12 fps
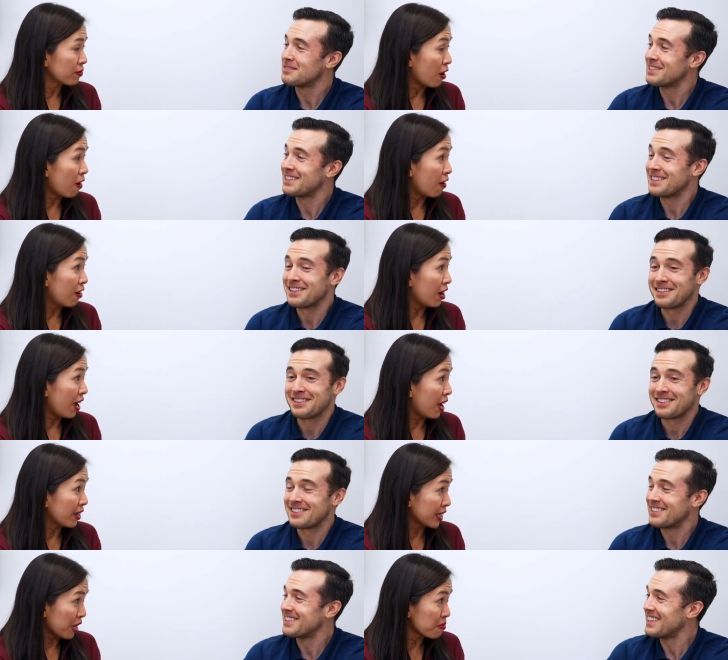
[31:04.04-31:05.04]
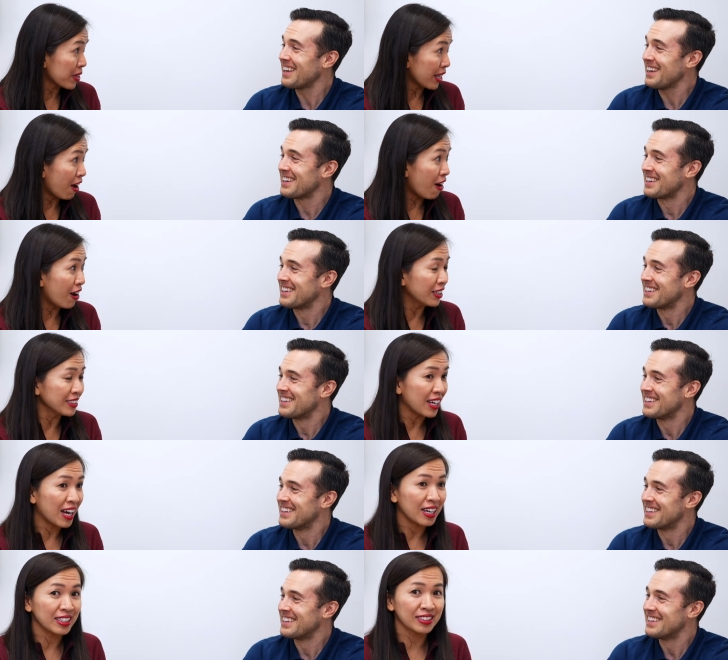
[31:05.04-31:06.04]
Speaker 1: for uh, coming yeah. on
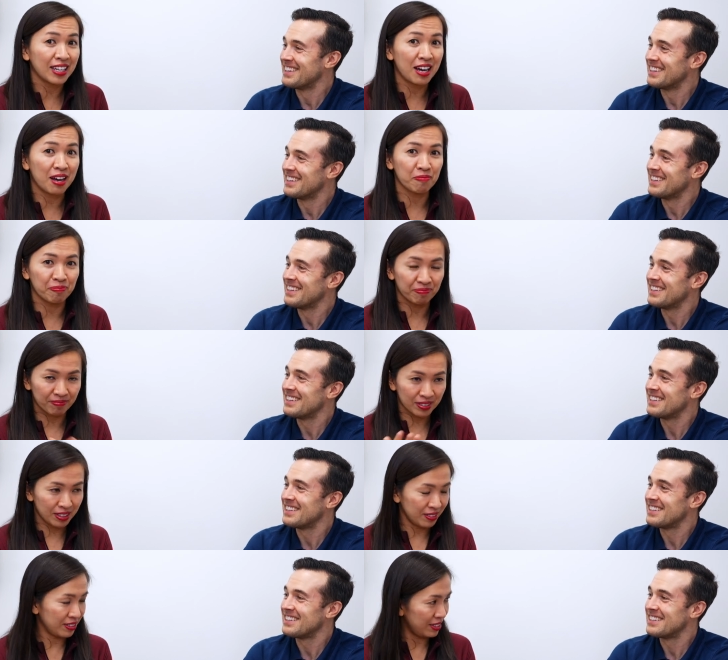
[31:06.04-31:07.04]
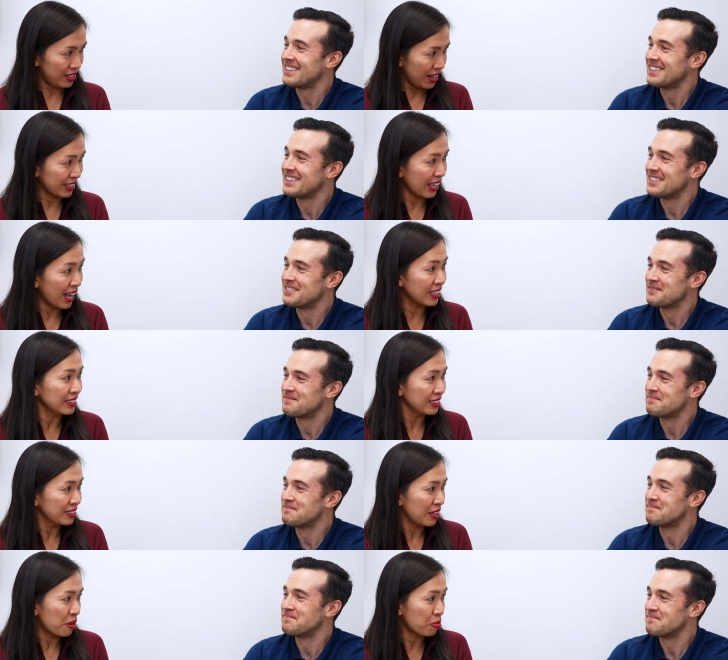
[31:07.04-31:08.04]
and um,
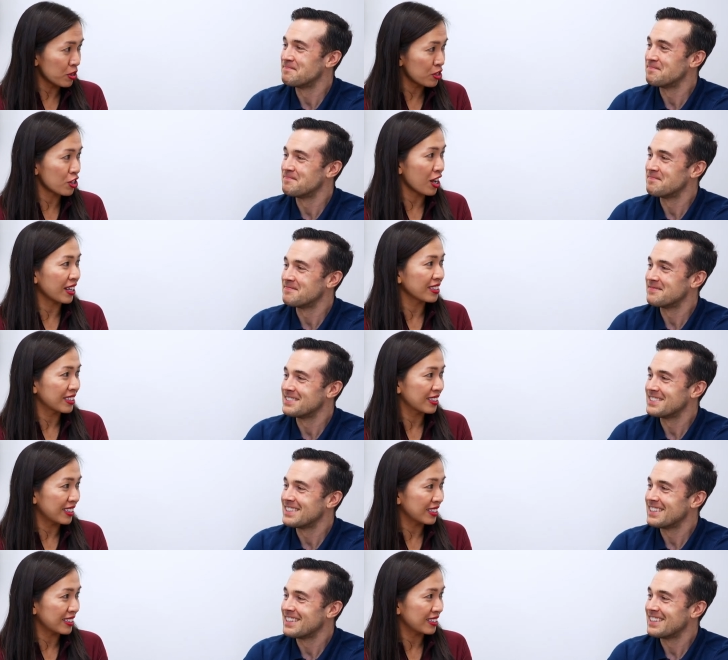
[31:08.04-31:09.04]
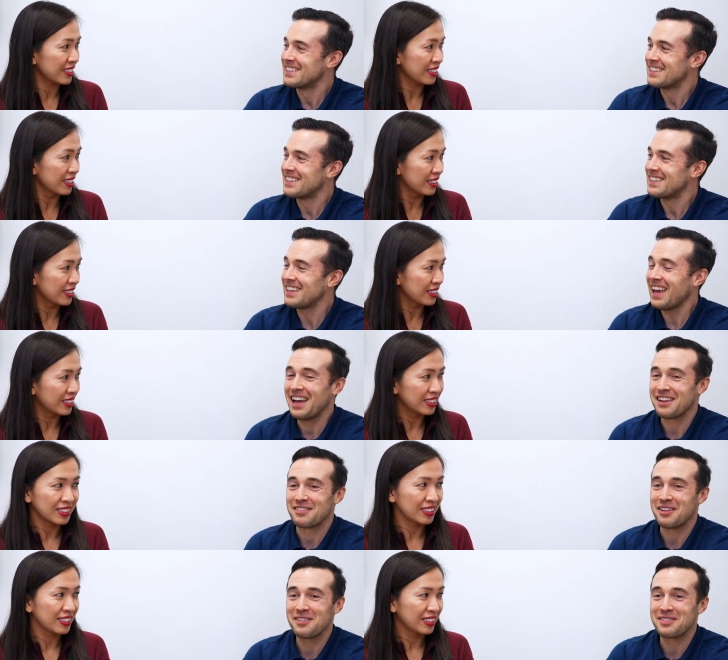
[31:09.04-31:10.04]
again, appreciate it.
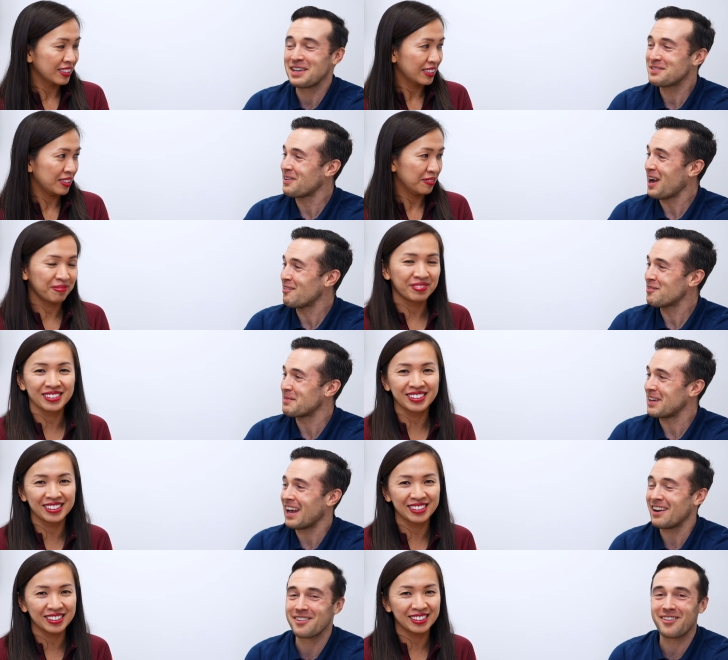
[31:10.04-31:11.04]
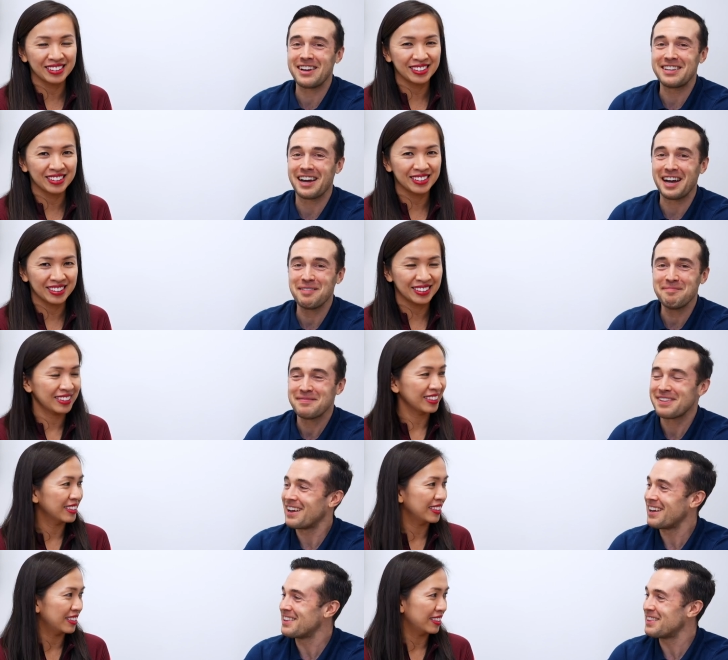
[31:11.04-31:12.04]
Yeah, no,
Speaker 2: thanks for having me. Had a great time.
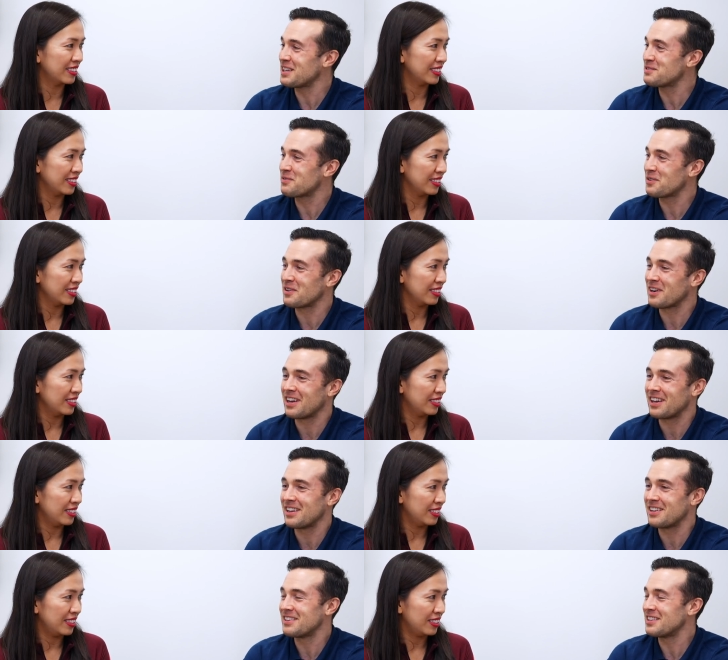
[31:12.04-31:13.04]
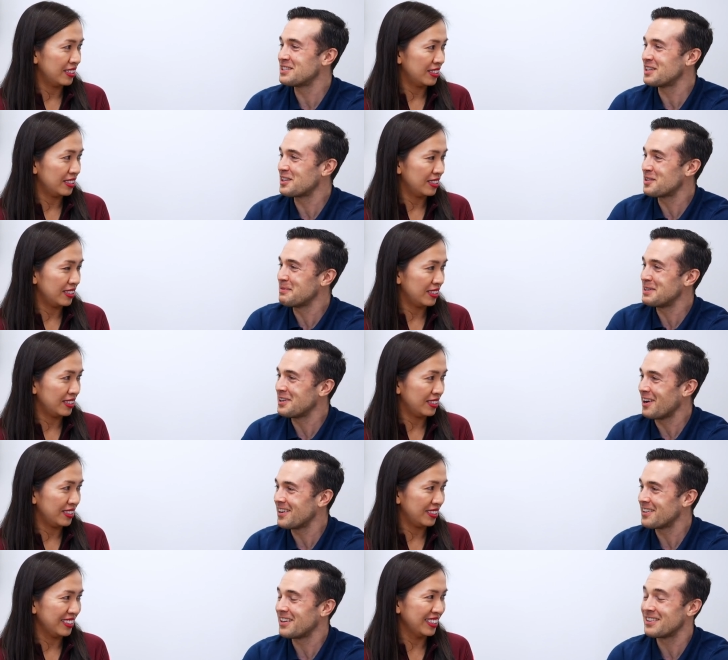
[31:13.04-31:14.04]
Uh, thanks for uh, listening to me
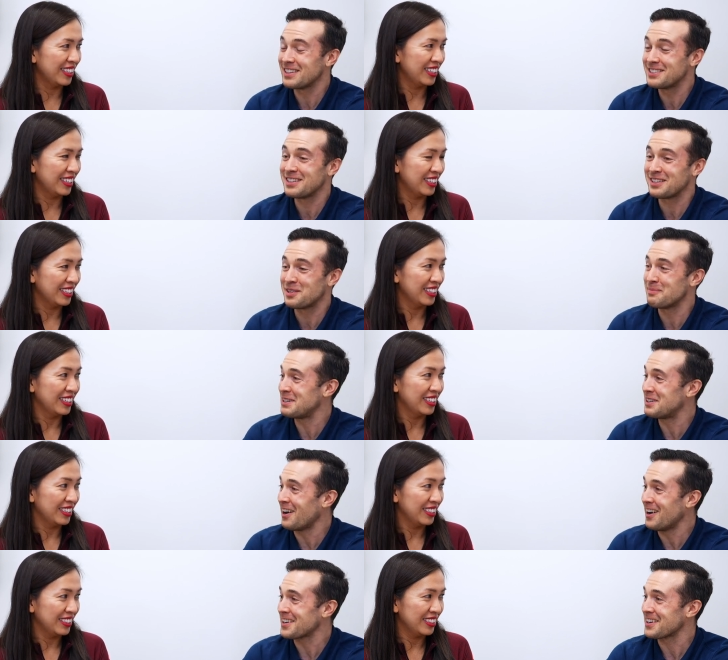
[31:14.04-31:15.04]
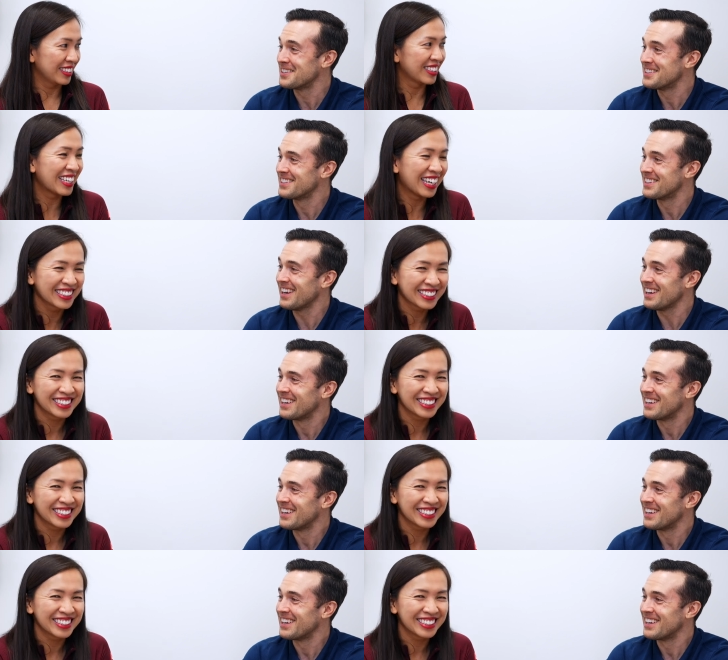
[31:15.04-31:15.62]
talk. Uh, listening to me talk.
Speaker 1: Yeah.